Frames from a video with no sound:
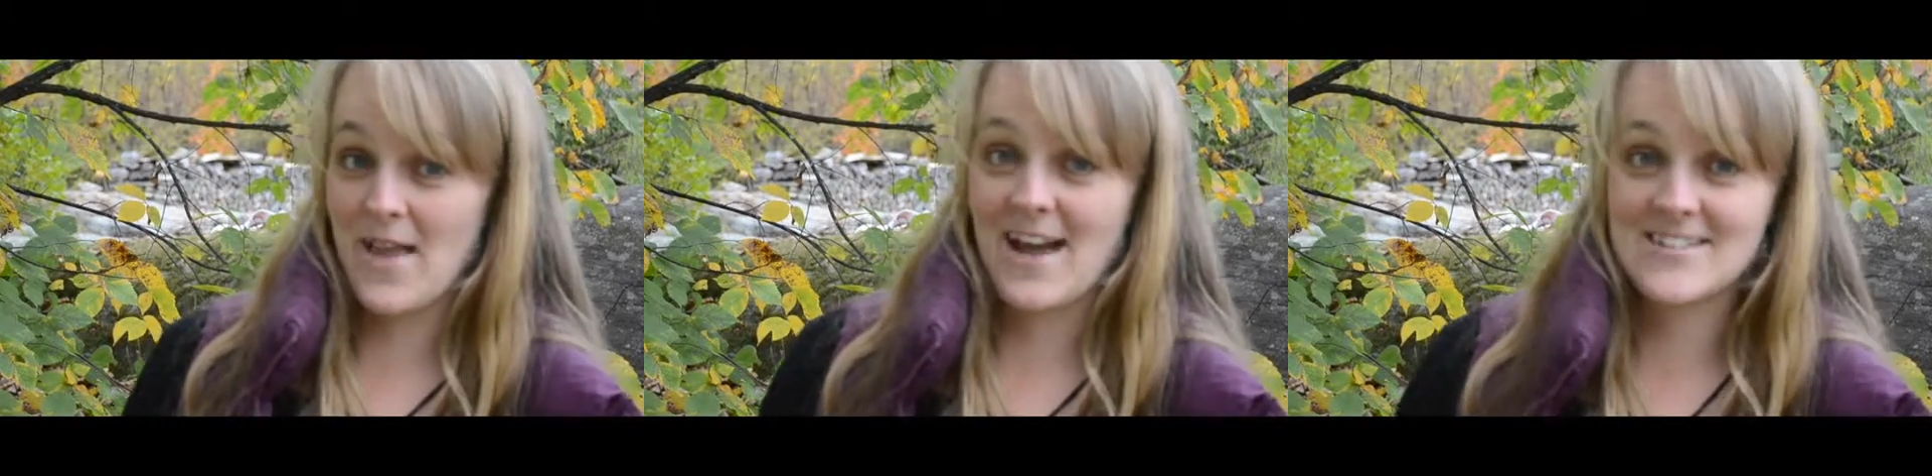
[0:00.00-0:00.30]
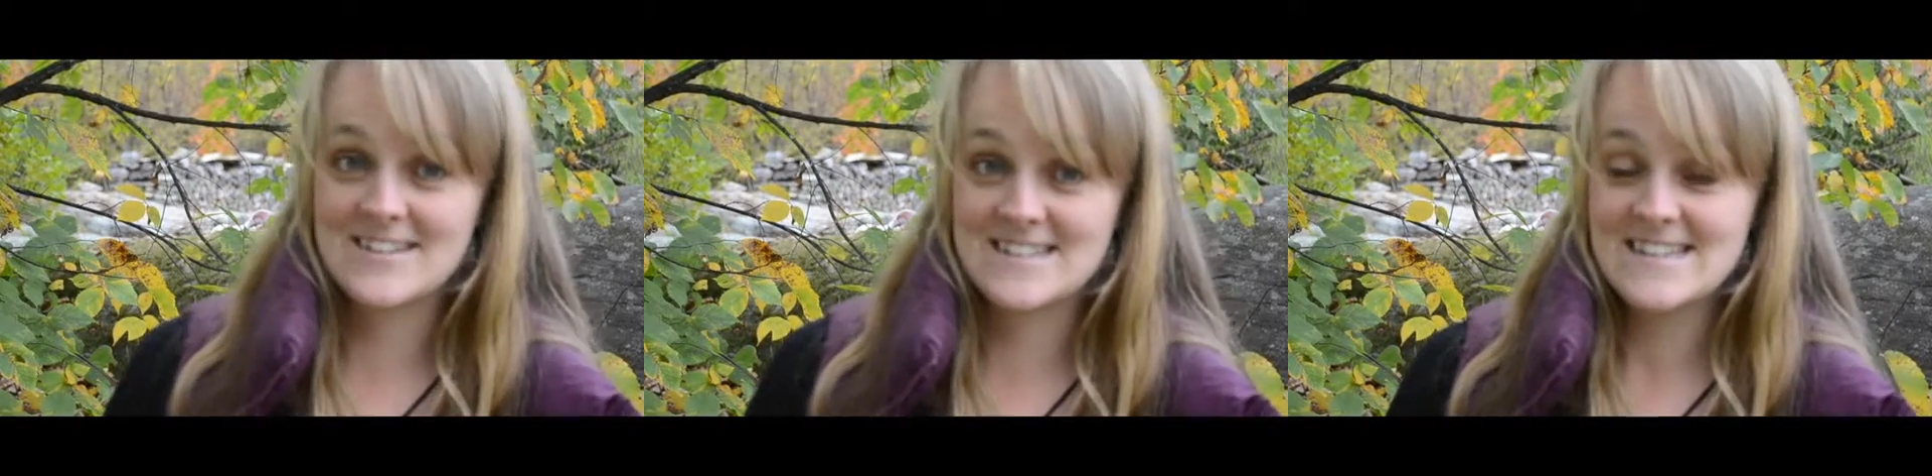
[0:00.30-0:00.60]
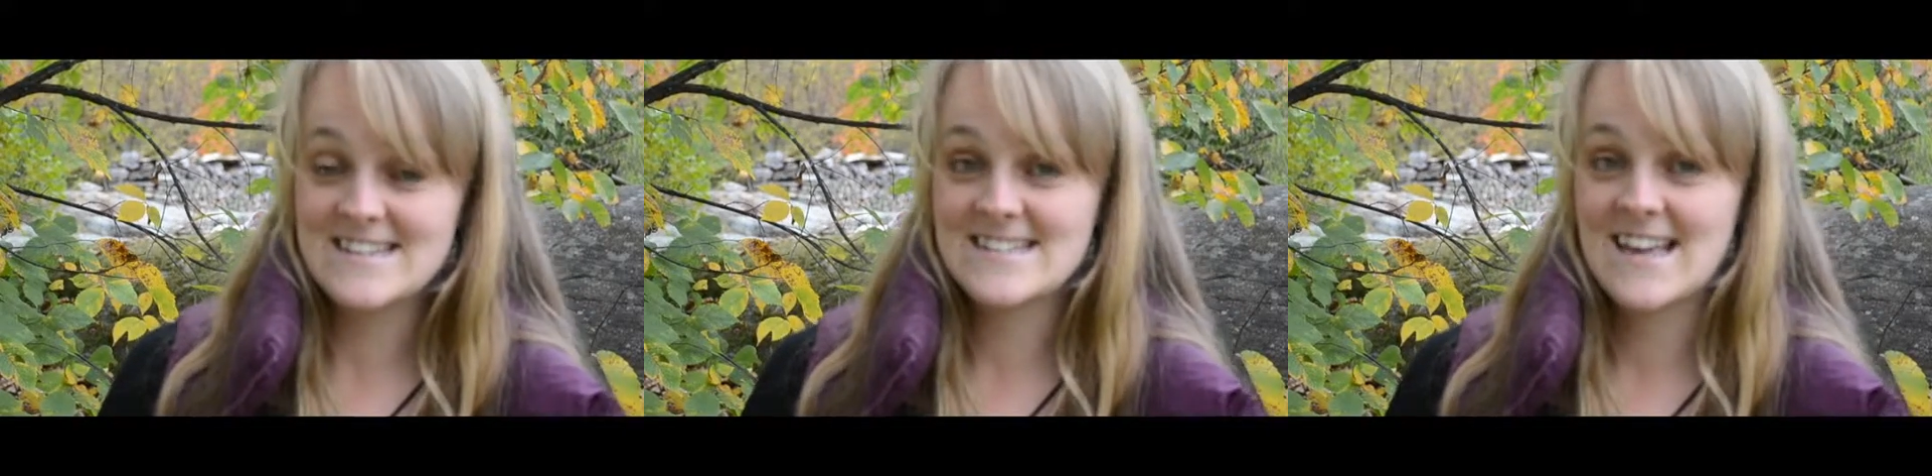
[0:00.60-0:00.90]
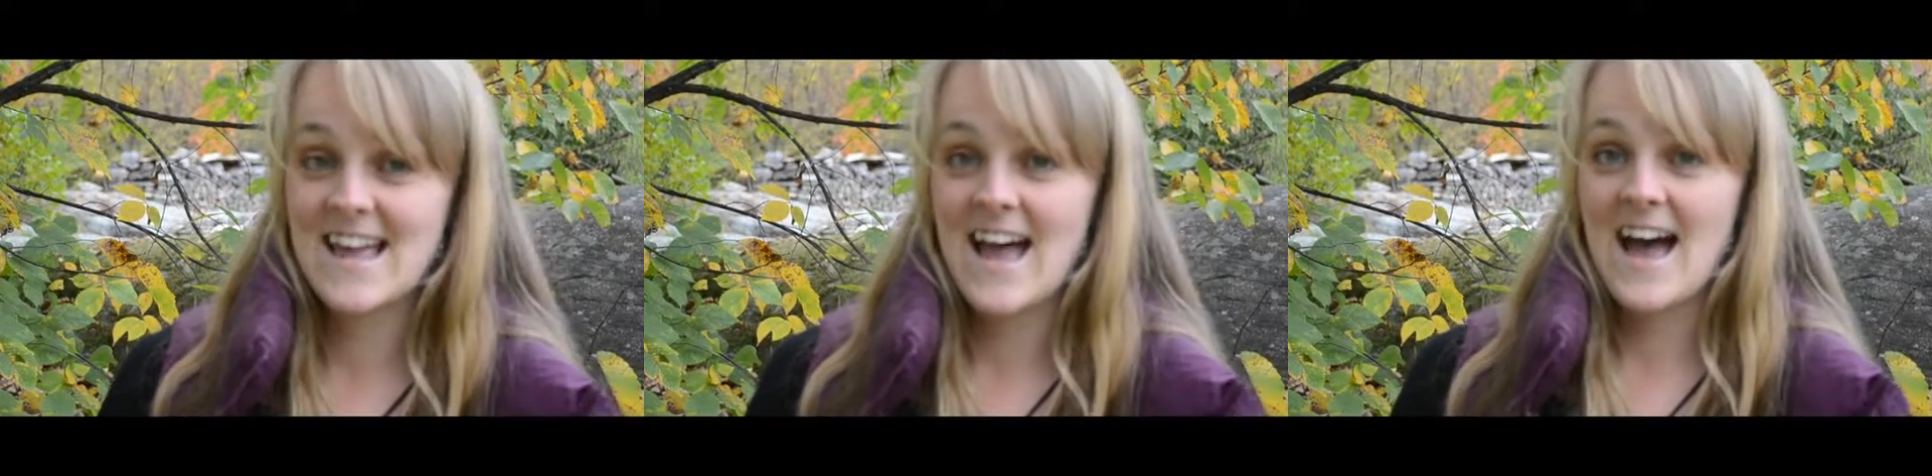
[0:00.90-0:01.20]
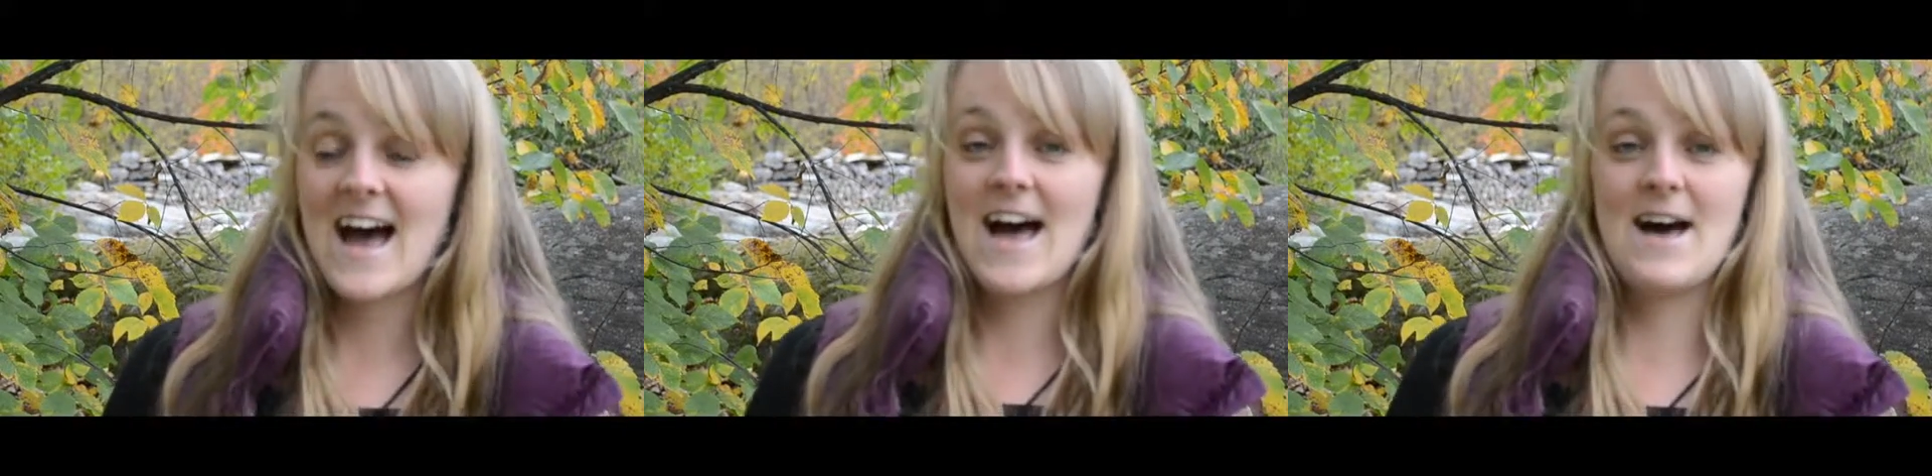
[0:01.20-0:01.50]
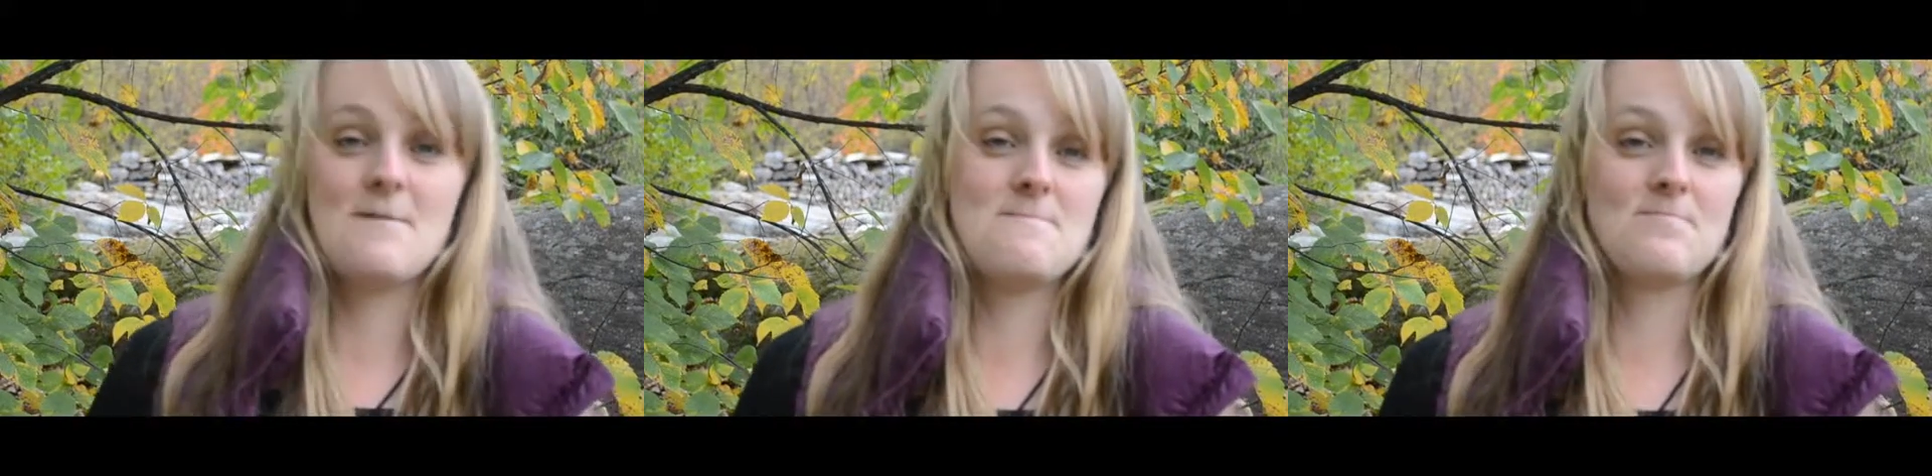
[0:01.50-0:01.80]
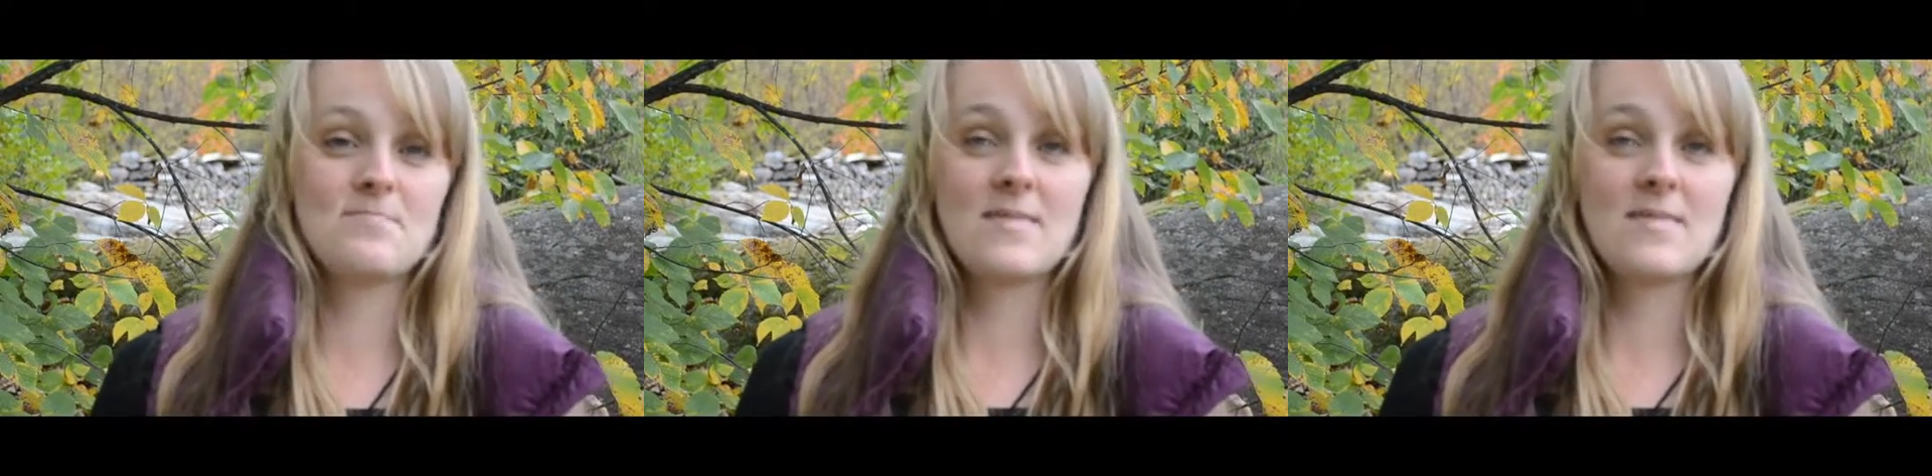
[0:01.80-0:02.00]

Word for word: allergies um,